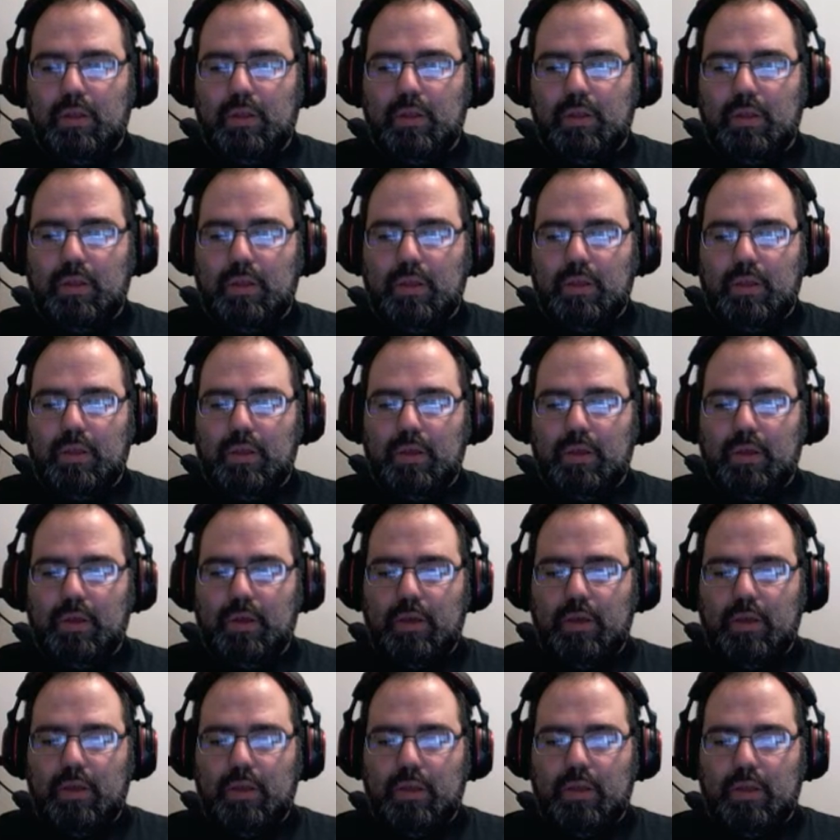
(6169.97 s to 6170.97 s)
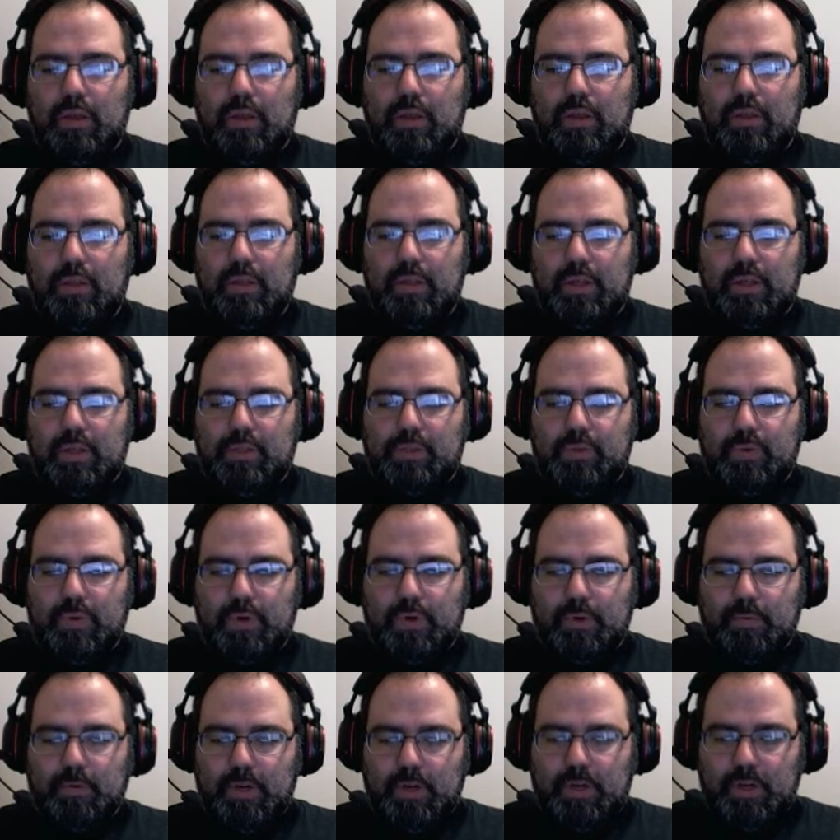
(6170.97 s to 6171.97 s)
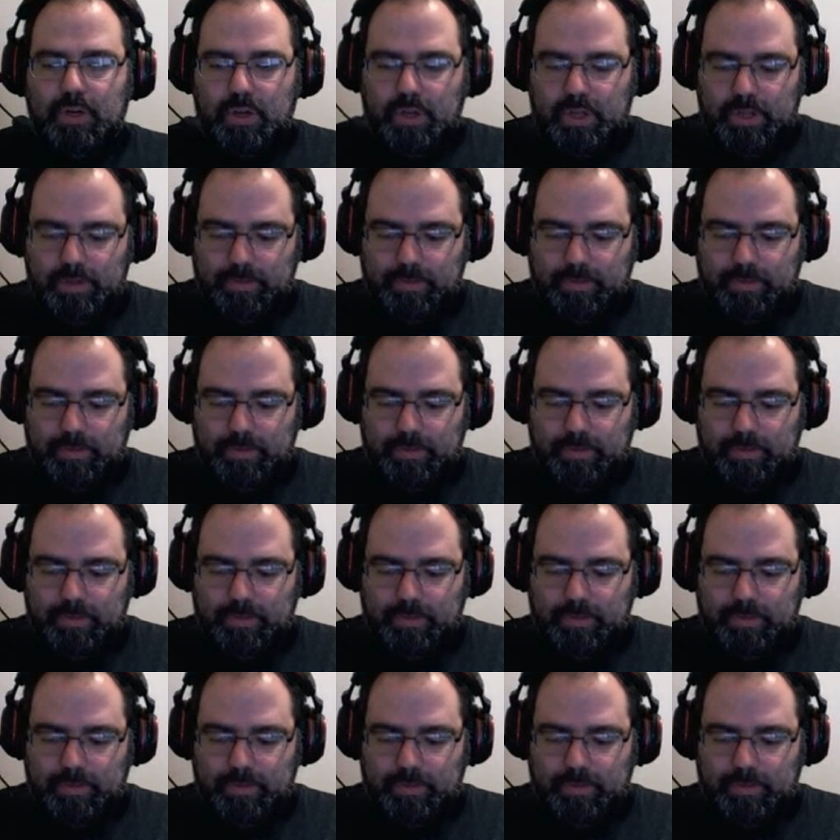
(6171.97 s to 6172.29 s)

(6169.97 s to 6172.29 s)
And that's where I'm gonna call it.